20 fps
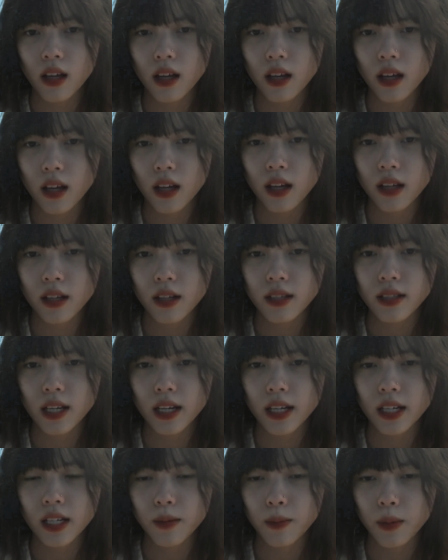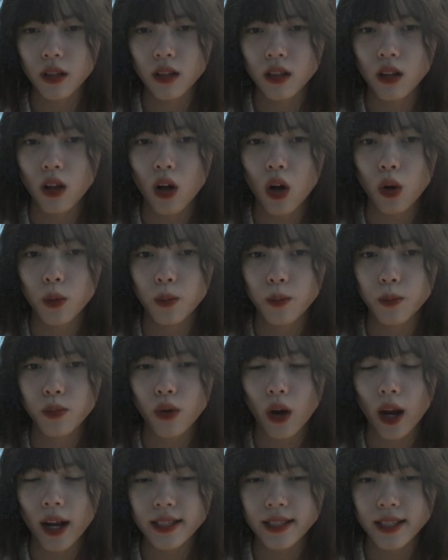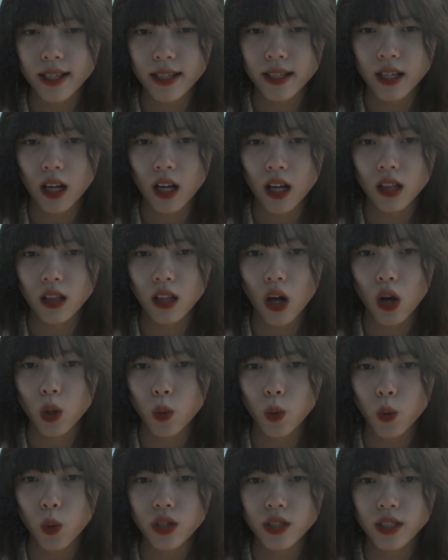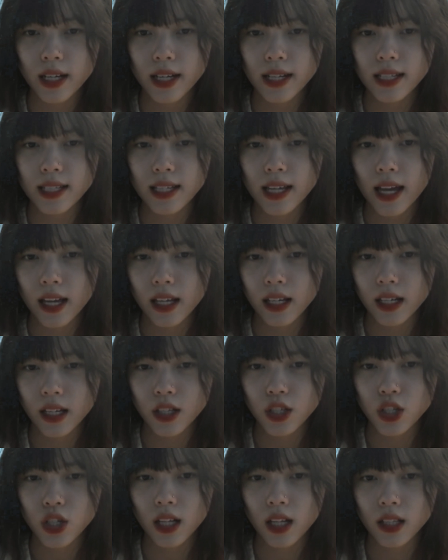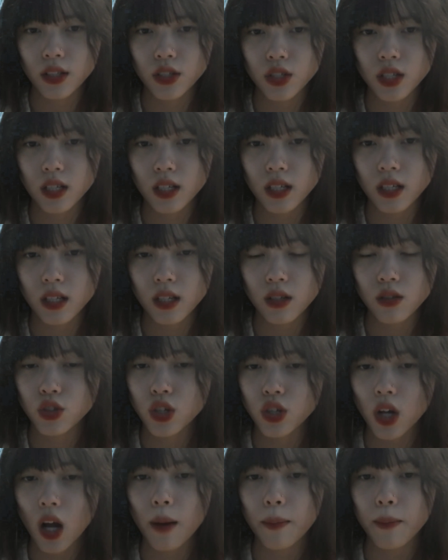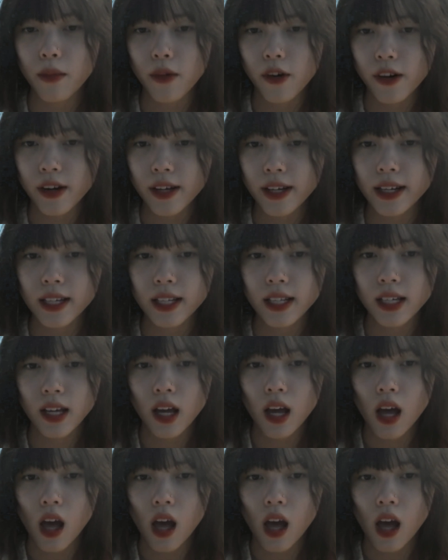unattainable home prices, long workdays, and a challenging job market,